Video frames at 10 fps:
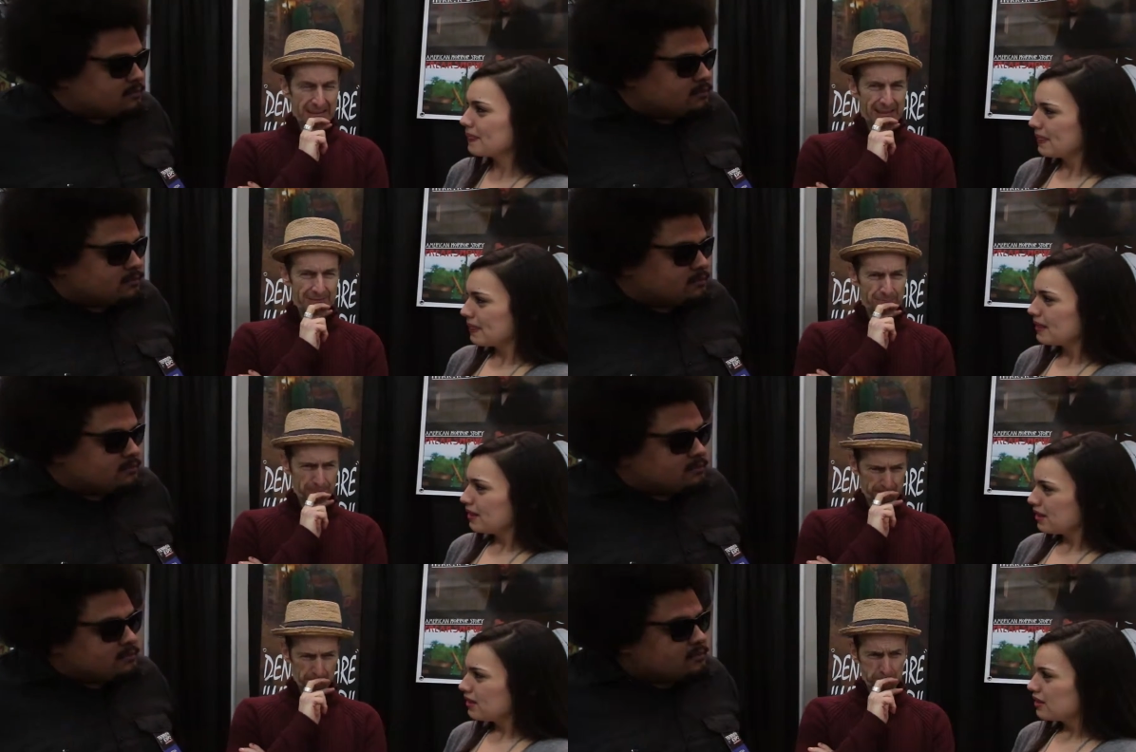Speaker 1: and
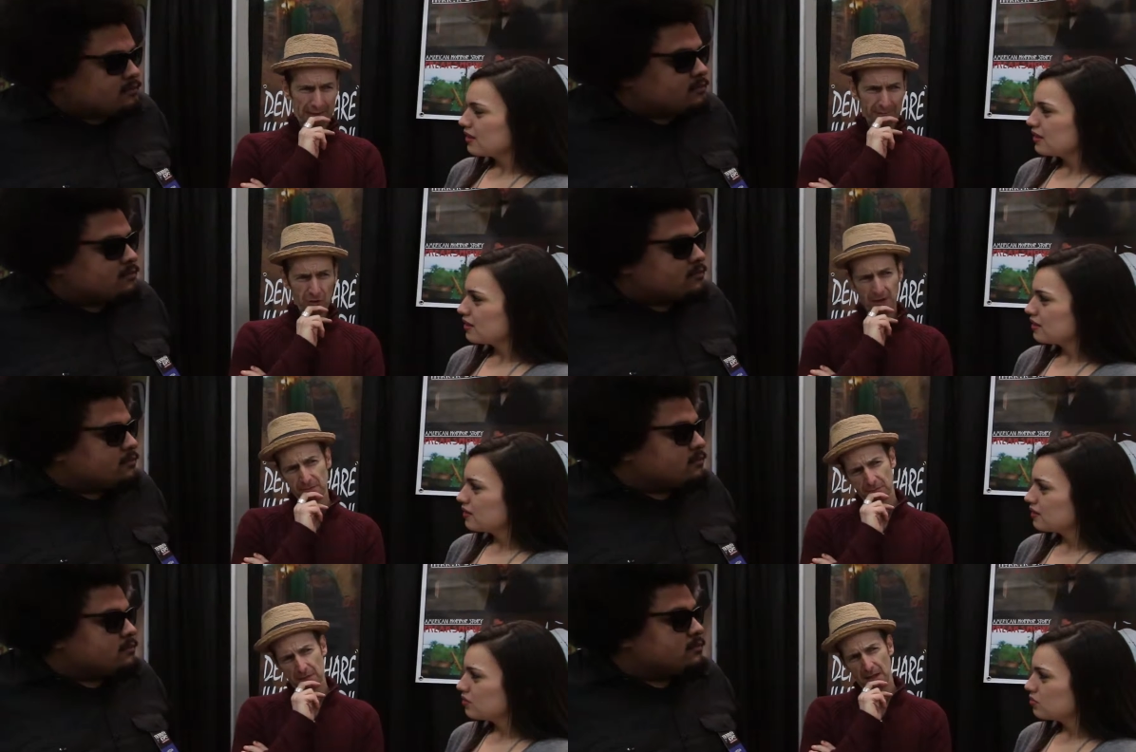I've
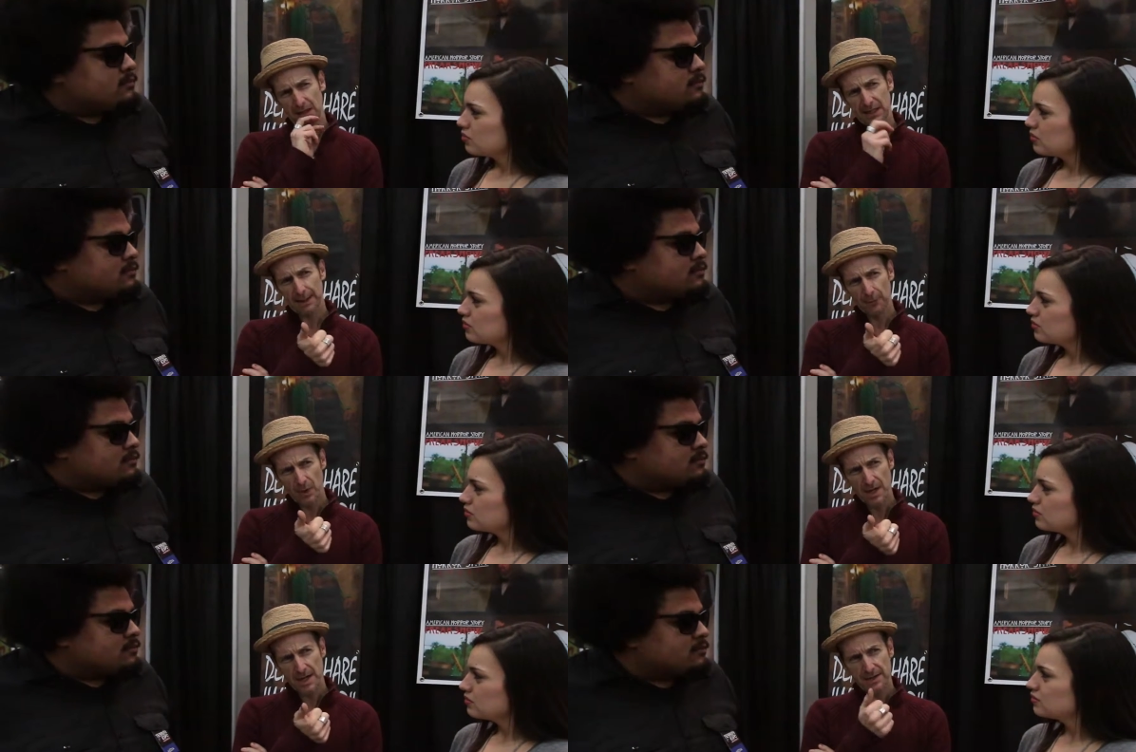done
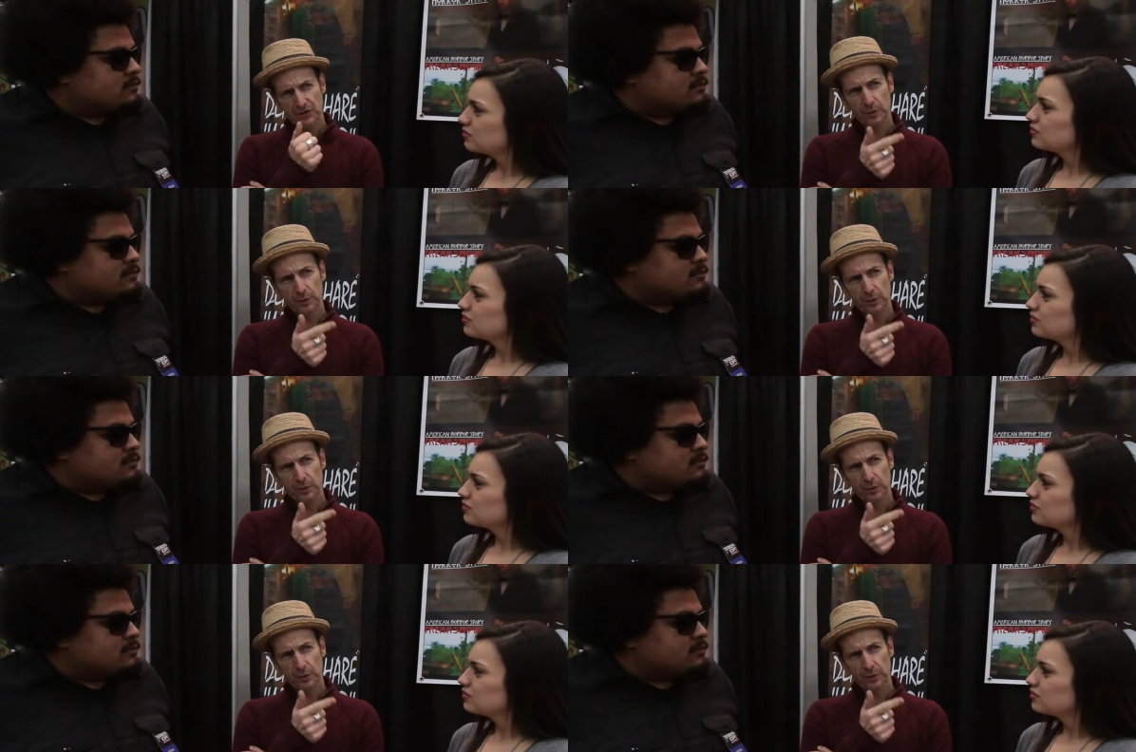Cabaret,